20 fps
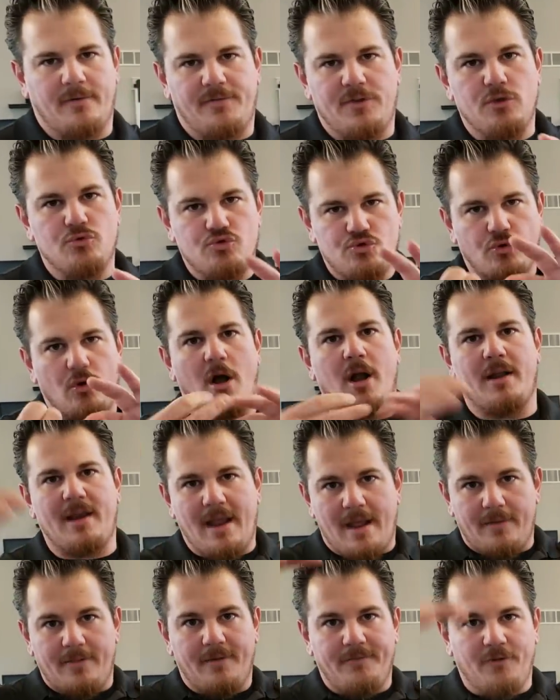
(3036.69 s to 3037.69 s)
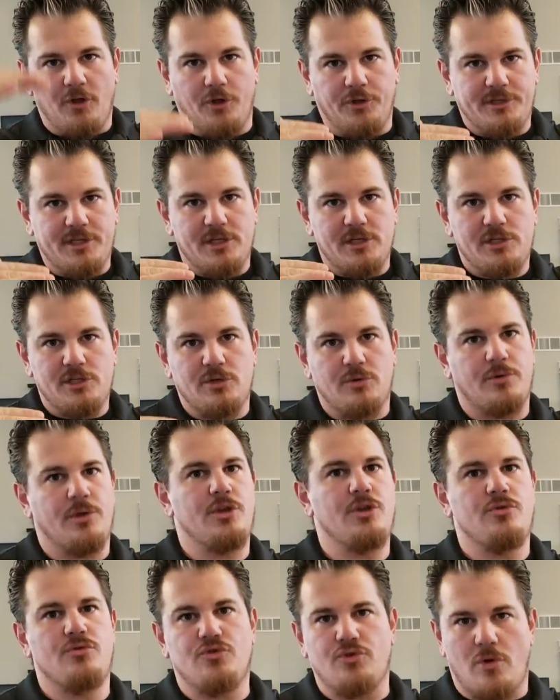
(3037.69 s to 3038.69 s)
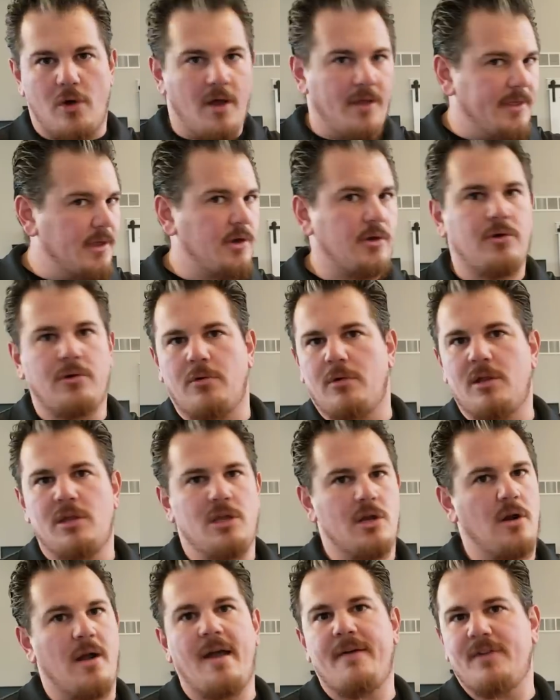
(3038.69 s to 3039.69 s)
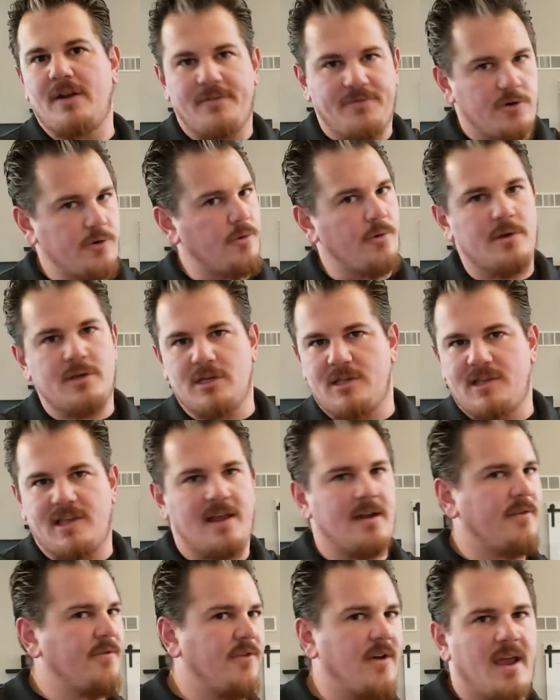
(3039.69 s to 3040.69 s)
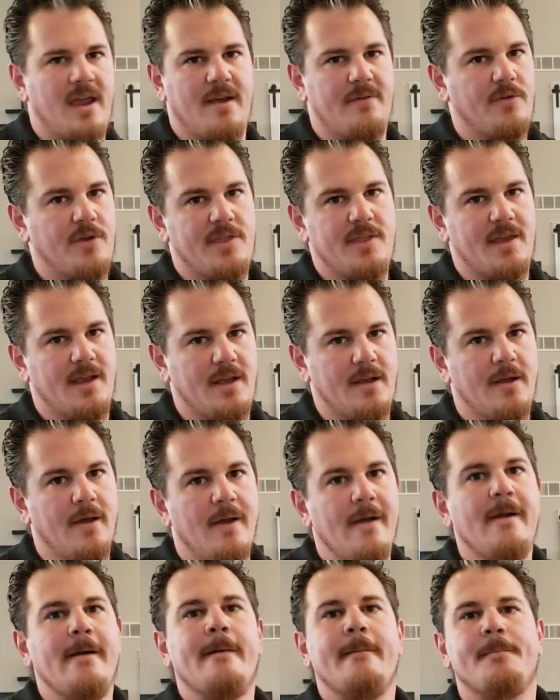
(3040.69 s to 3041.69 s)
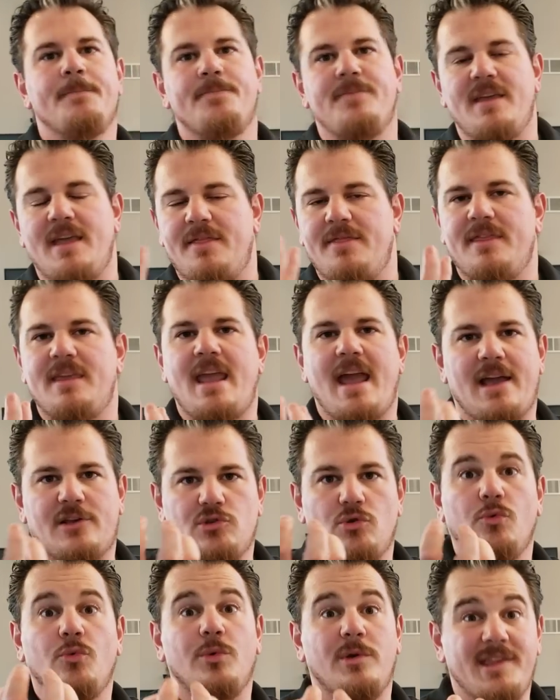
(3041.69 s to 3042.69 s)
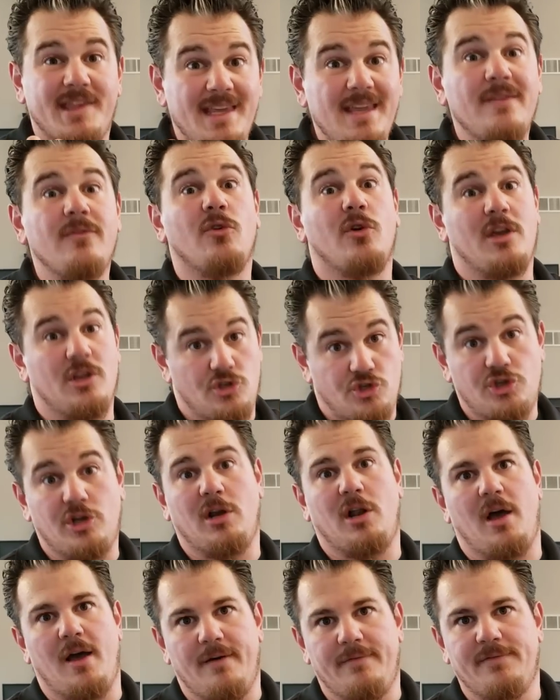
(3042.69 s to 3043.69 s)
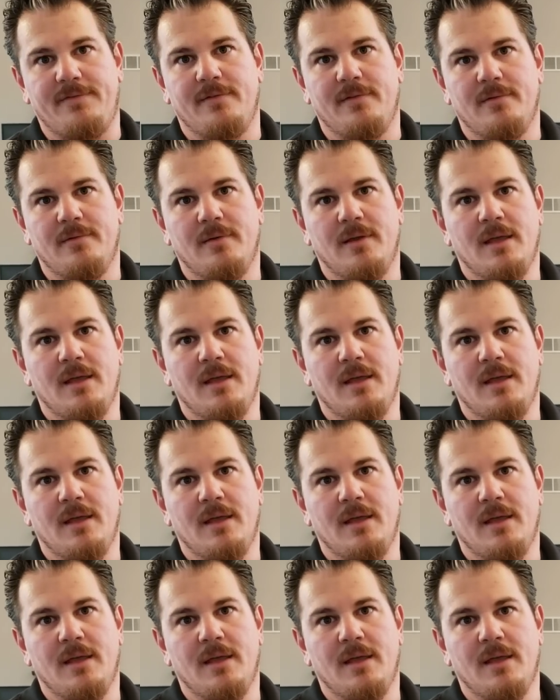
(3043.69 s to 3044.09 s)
If you draw down the voltage or you draw the current, you don't have enough current to satisfy everything, then the actual receiver can shut off.